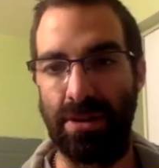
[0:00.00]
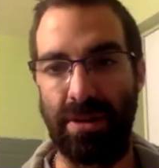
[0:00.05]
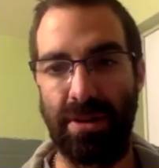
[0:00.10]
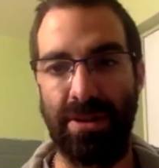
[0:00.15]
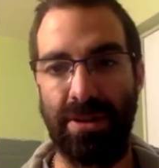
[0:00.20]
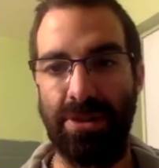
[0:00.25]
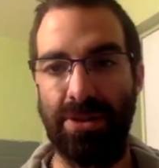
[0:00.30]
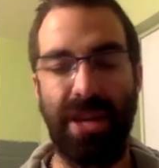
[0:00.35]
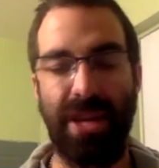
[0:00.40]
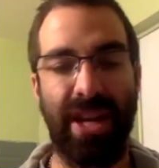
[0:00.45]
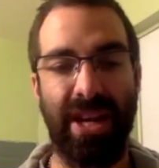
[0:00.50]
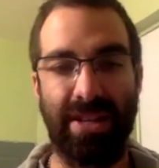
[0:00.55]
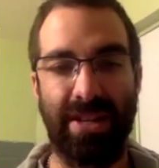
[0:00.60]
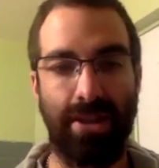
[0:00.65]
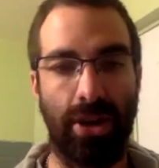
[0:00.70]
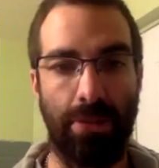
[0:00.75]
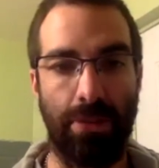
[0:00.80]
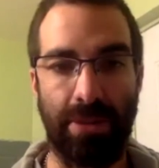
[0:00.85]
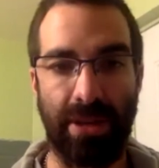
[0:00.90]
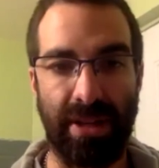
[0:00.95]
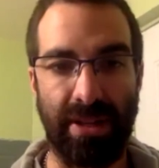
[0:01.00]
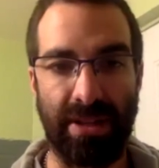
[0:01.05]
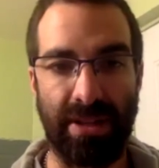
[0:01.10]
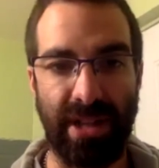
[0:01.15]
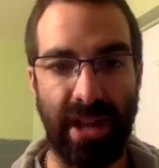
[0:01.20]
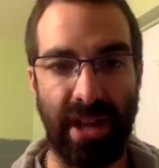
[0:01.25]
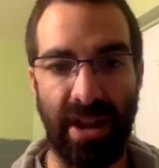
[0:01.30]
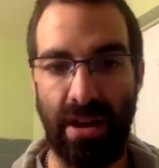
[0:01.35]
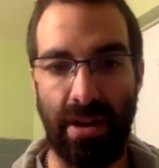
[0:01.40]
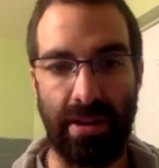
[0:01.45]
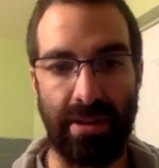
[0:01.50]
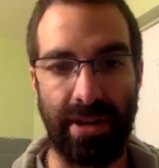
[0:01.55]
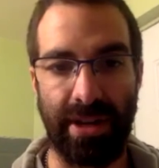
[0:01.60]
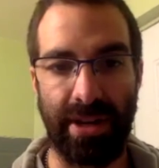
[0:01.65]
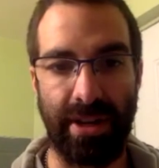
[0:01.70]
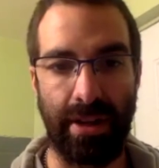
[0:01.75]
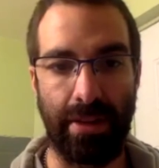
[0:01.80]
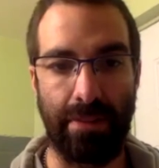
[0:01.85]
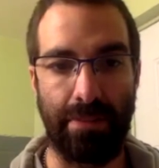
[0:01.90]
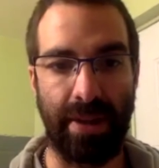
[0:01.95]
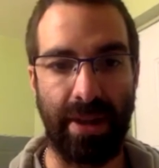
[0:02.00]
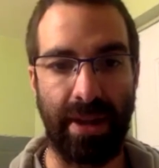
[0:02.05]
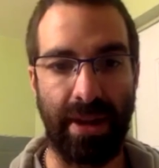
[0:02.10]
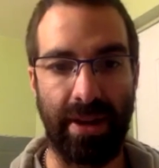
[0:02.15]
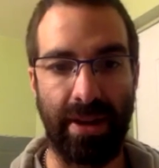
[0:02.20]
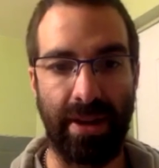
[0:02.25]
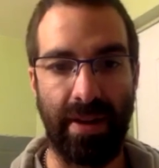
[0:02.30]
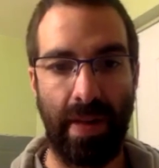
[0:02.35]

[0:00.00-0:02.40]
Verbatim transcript: you can't tell me Zion didn't get paid.